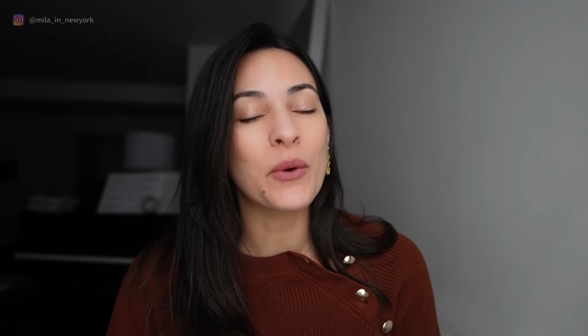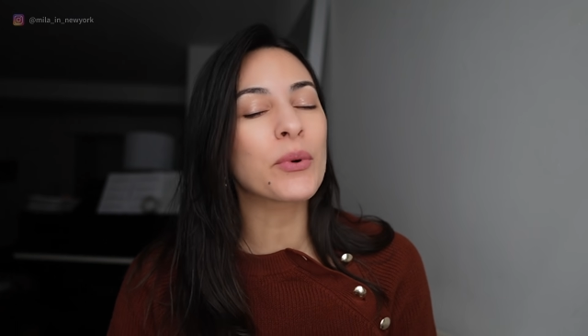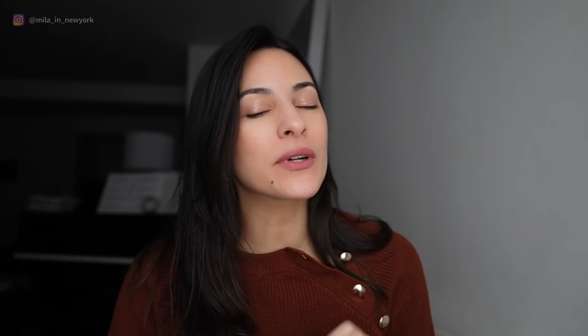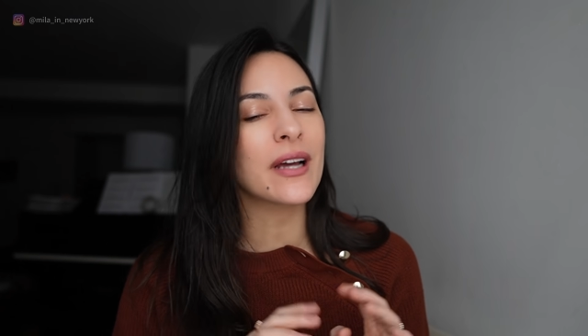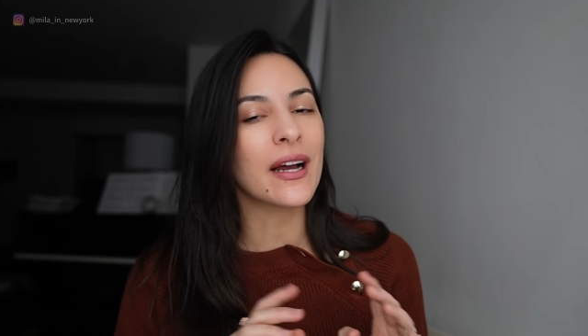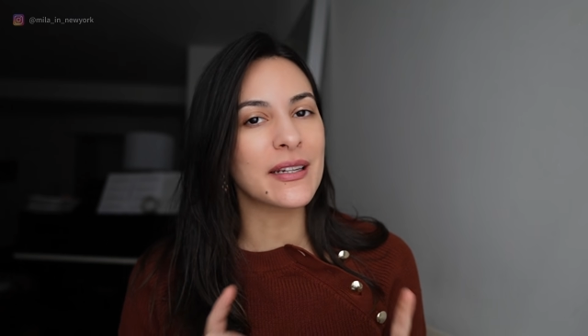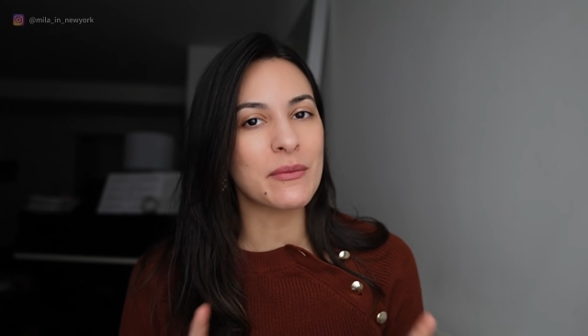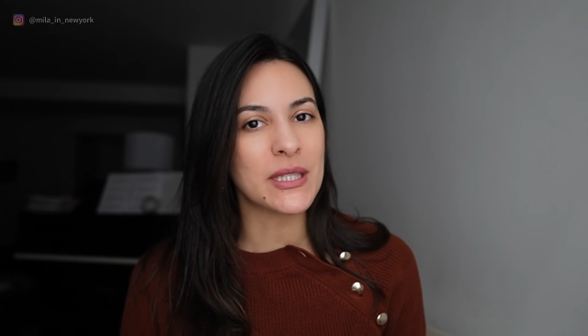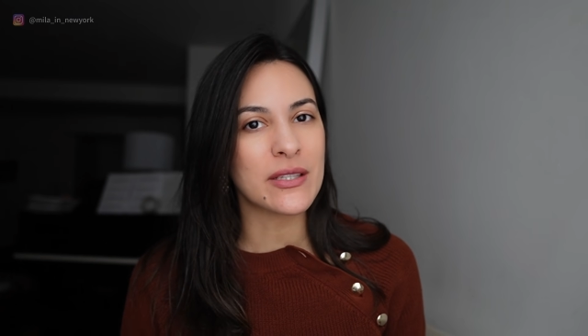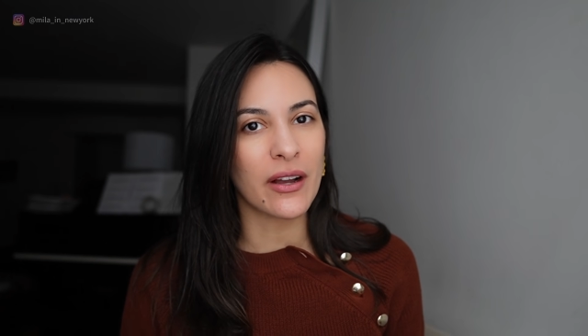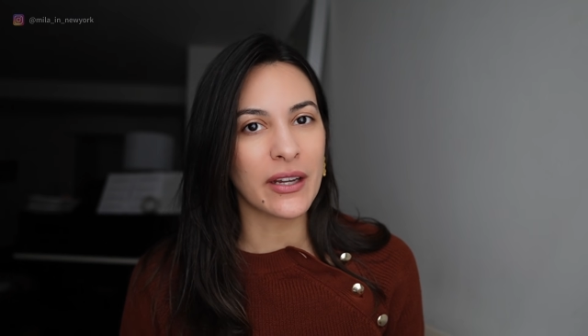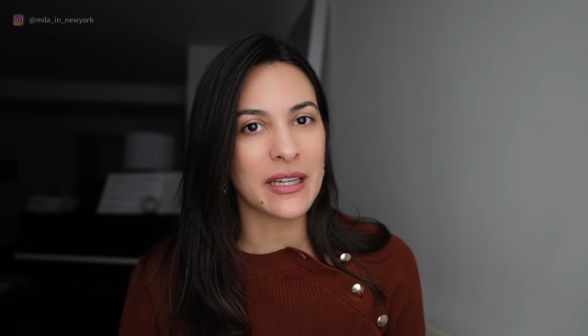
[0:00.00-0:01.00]
We're not going to be
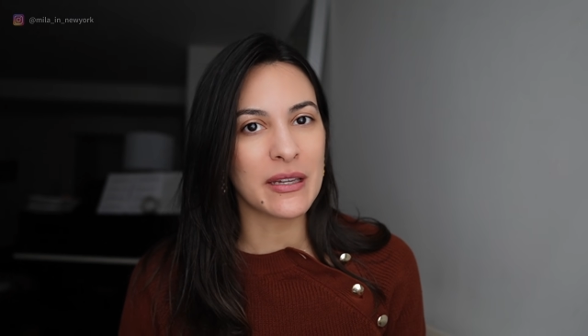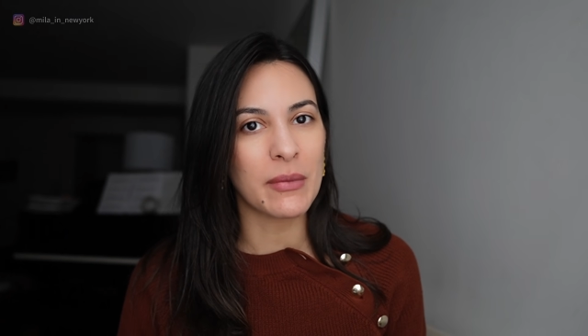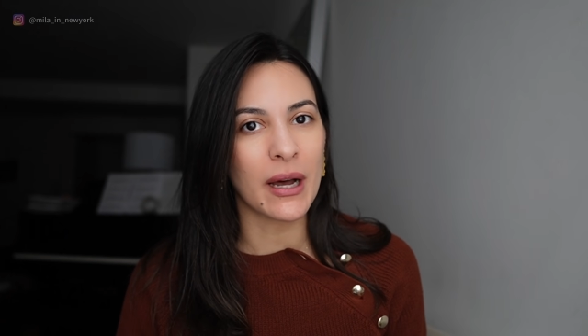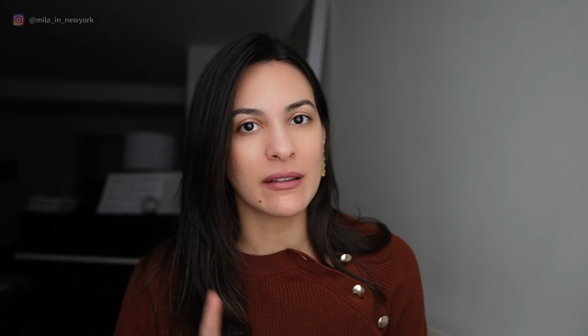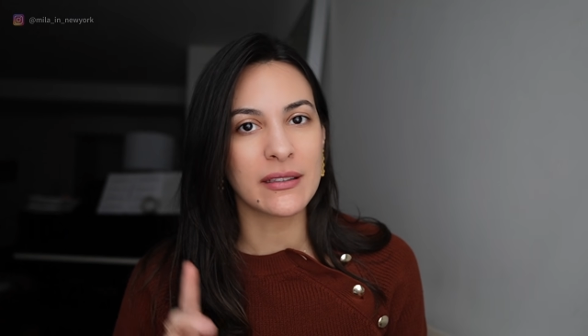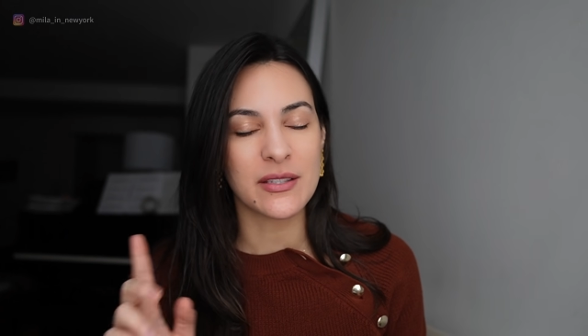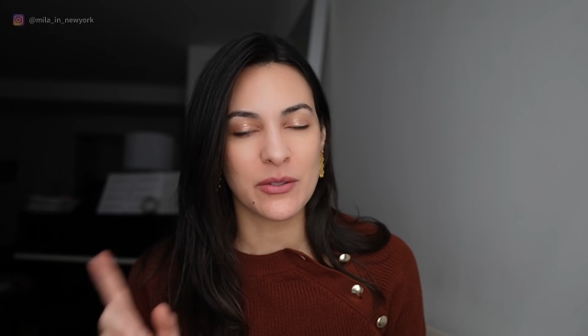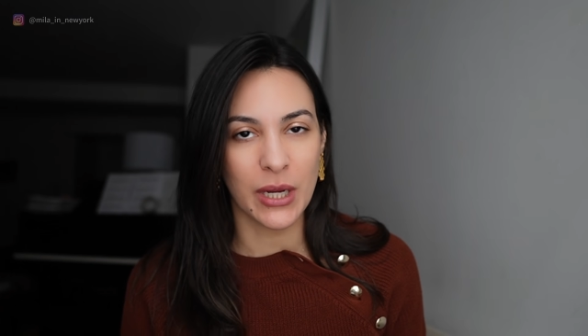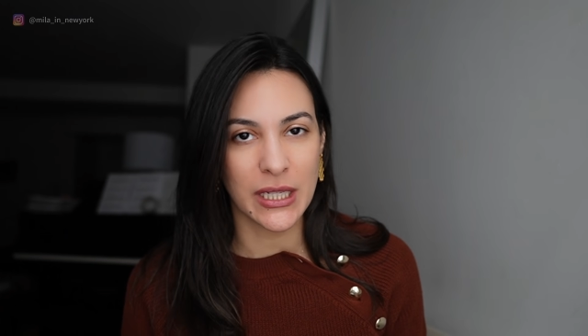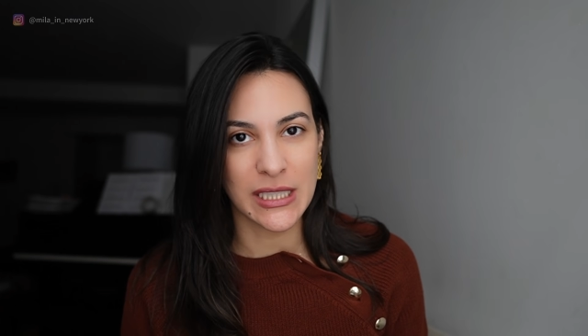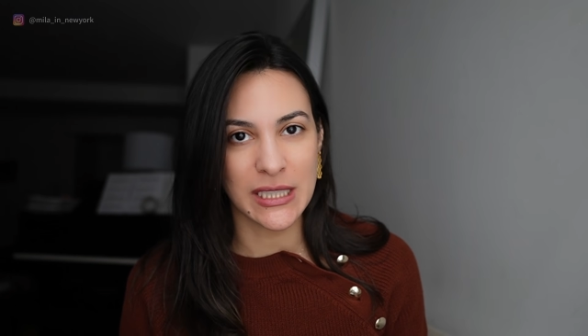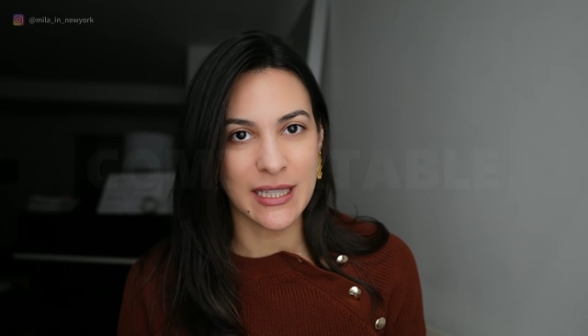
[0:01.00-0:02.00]
talking about the
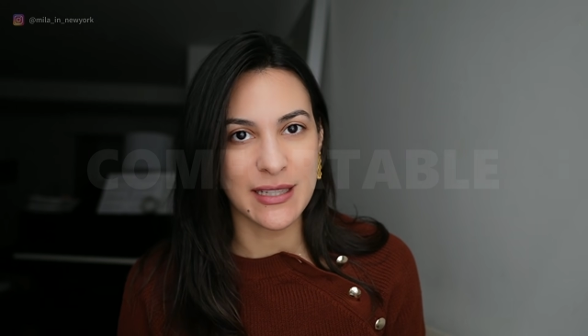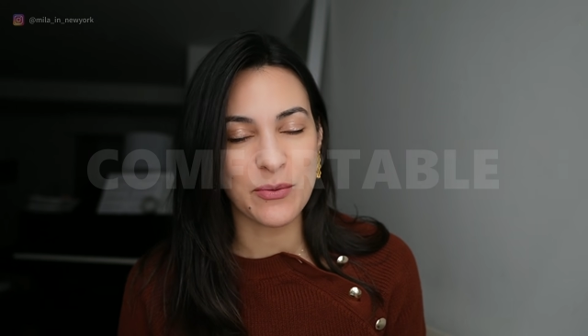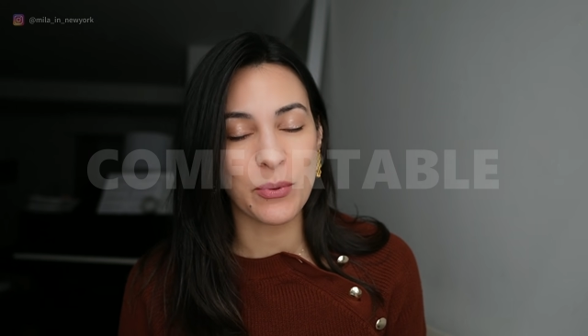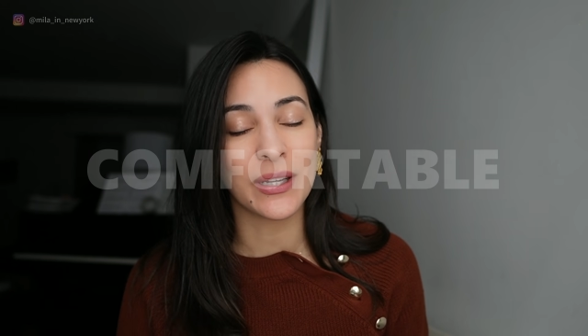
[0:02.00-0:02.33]
scratchy knits.